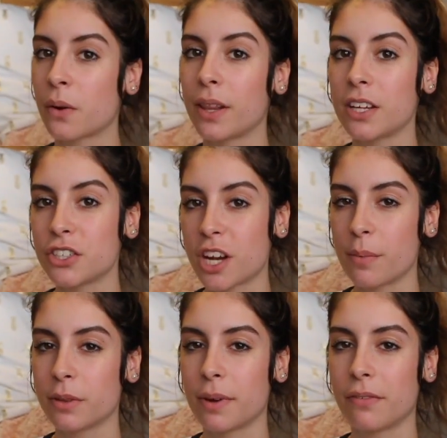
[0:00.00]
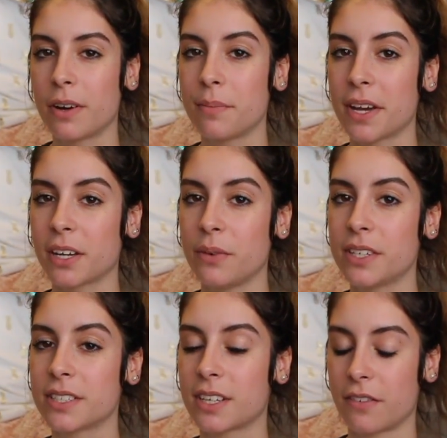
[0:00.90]
While I was shopping with my friend Megan, we
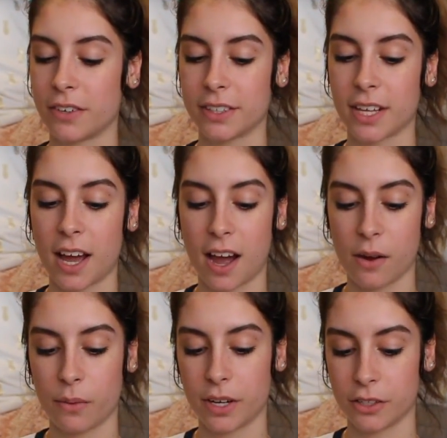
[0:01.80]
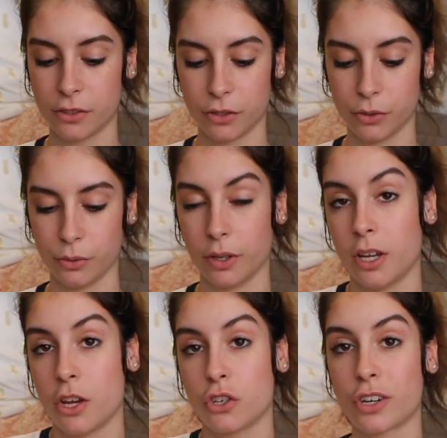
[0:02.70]
discovered that I wanted to
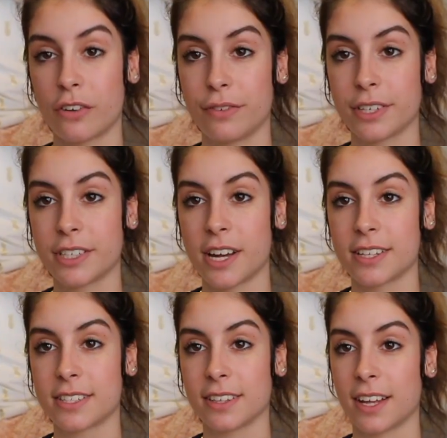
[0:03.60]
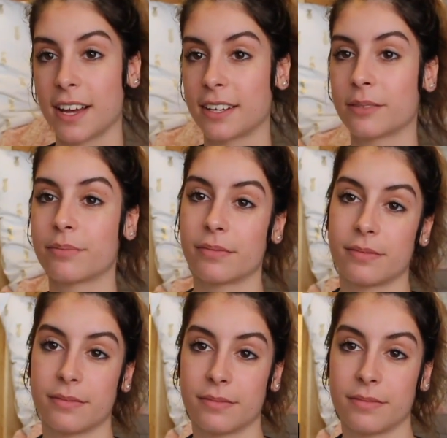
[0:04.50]
try fishnets and like
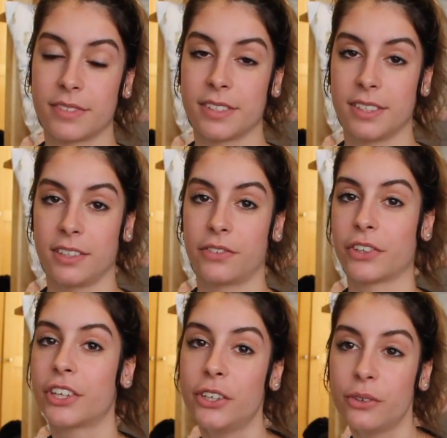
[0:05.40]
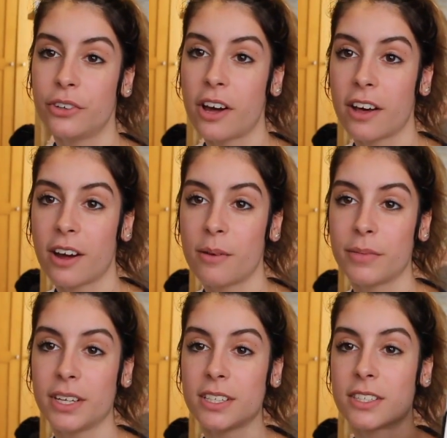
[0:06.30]
see if they're cute or not on
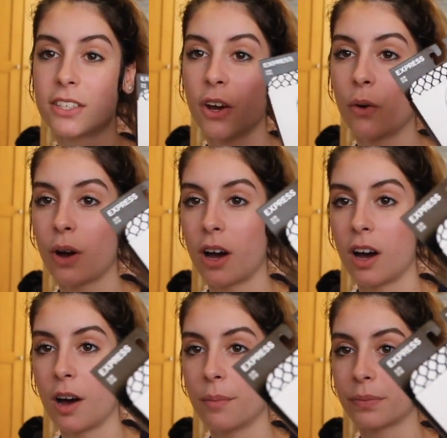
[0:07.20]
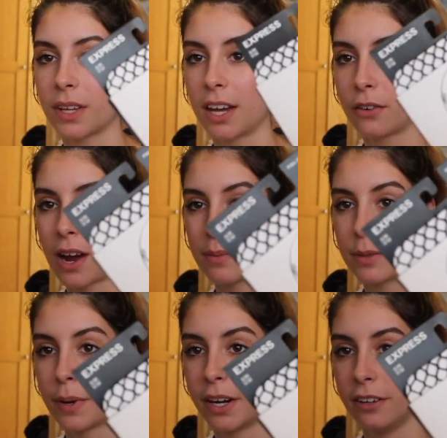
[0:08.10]
me. So I grabbed
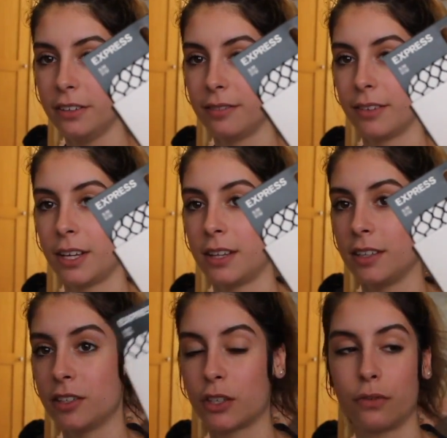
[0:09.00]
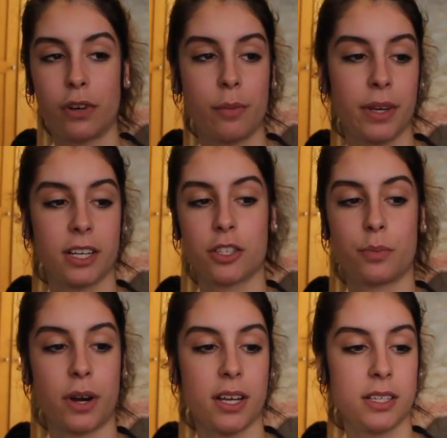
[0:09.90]
a pair. These are from
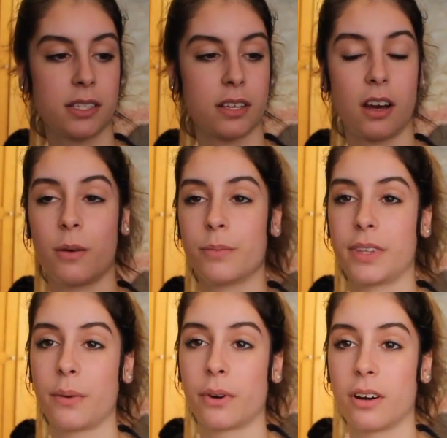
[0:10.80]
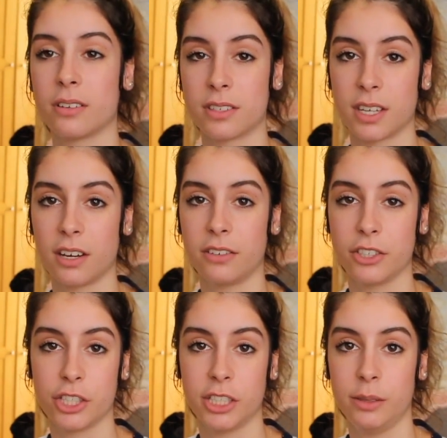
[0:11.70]
Express. They were on sale
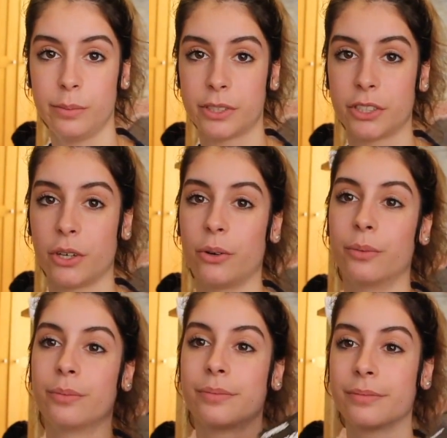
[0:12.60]
and cheap, so.